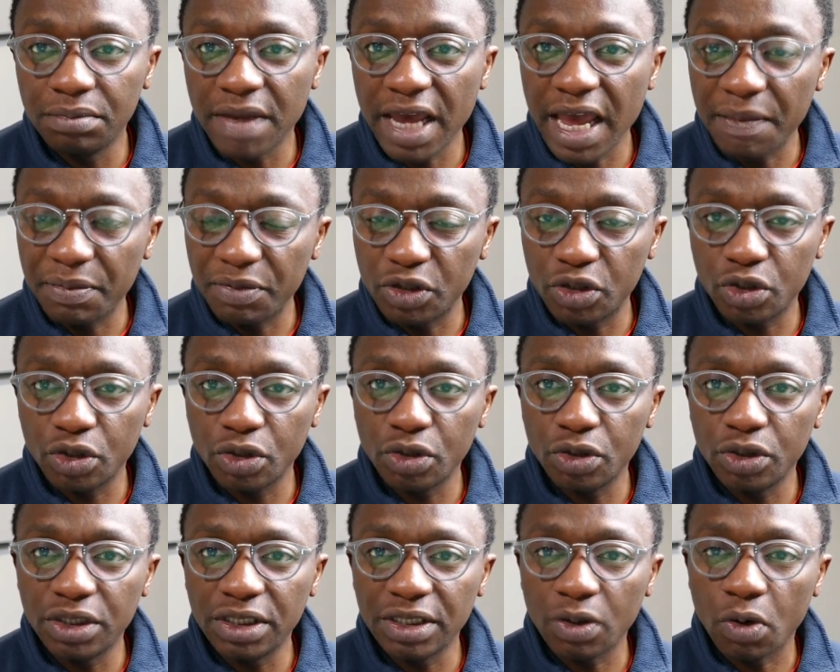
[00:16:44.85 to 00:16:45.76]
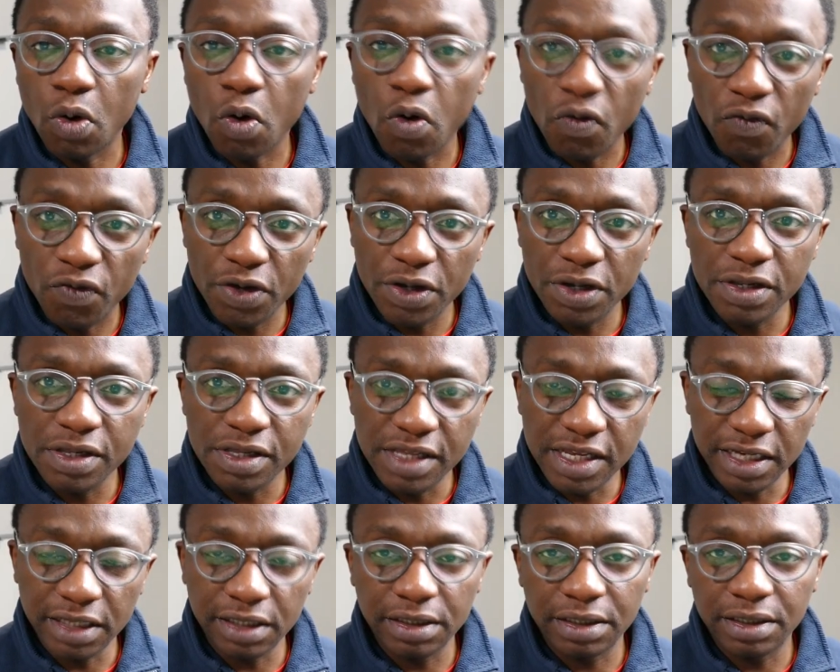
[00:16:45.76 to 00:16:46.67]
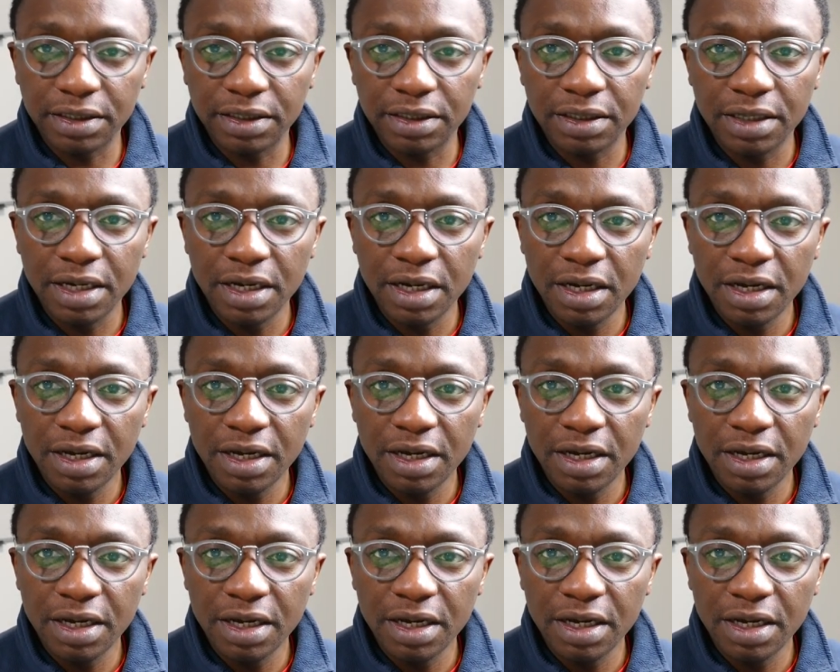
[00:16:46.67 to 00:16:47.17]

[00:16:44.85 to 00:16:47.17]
episodes over this